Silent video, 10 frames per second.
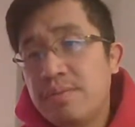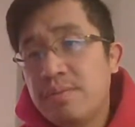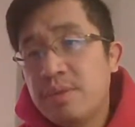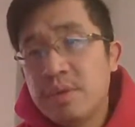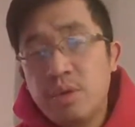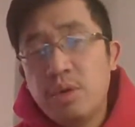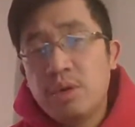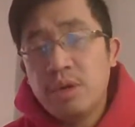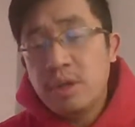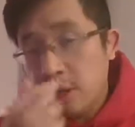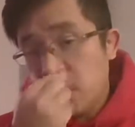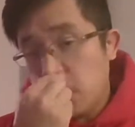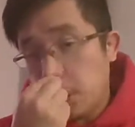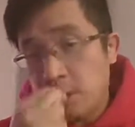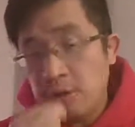Cool.
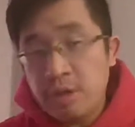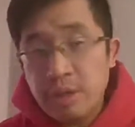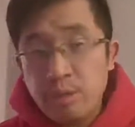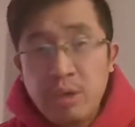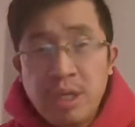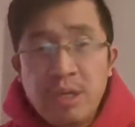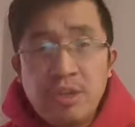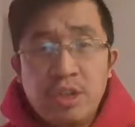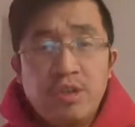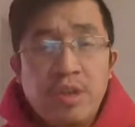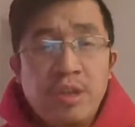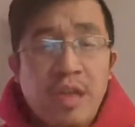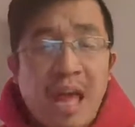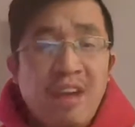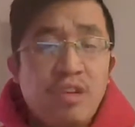So what I'll do then
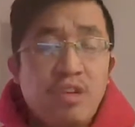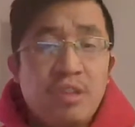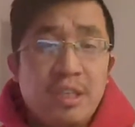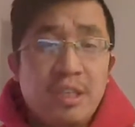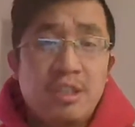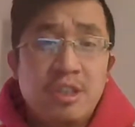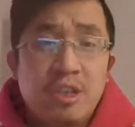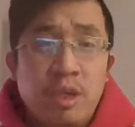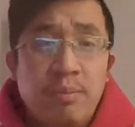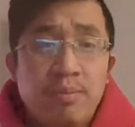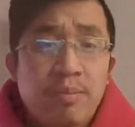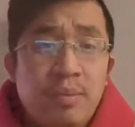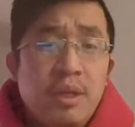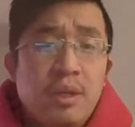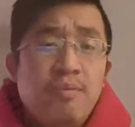after this stream,
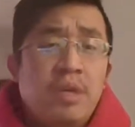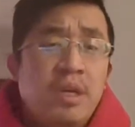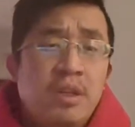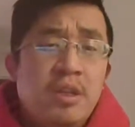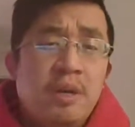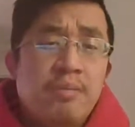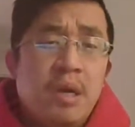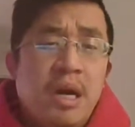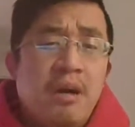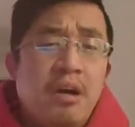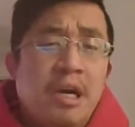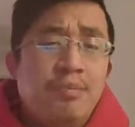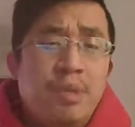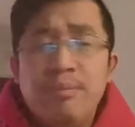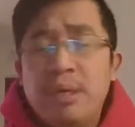then I'll
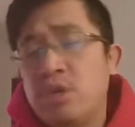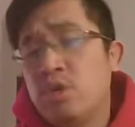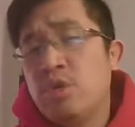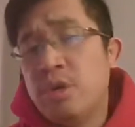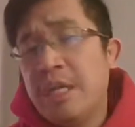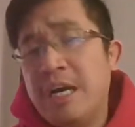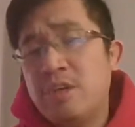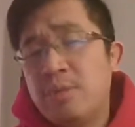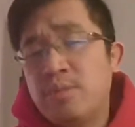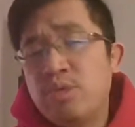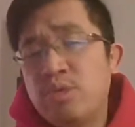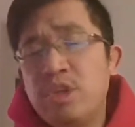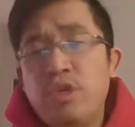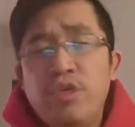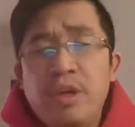update my Google Classrooms with two
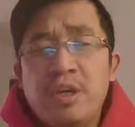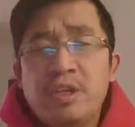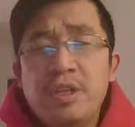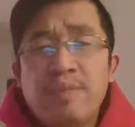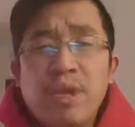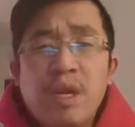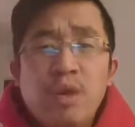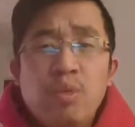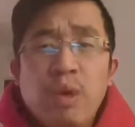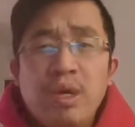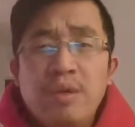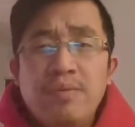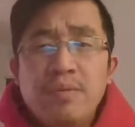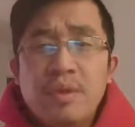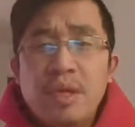things. One,
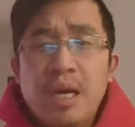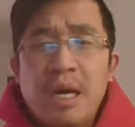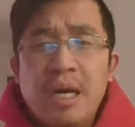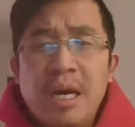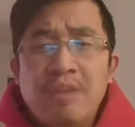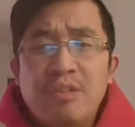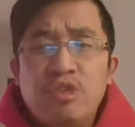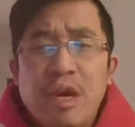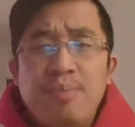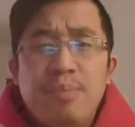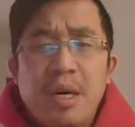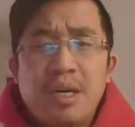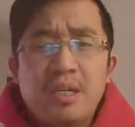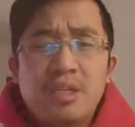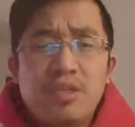I have a
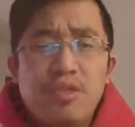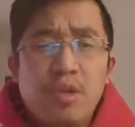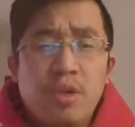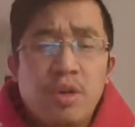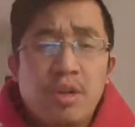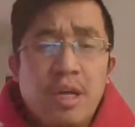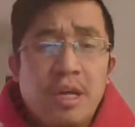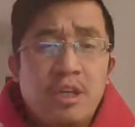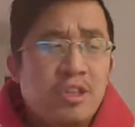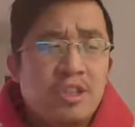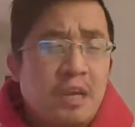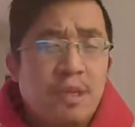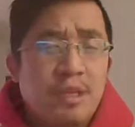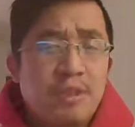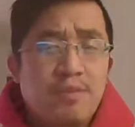Dropbox for like your
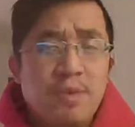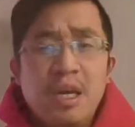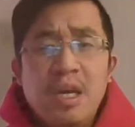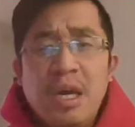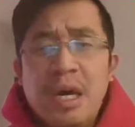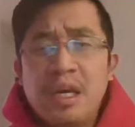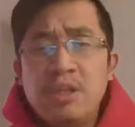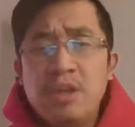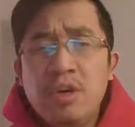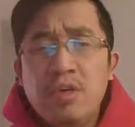packets and assignments.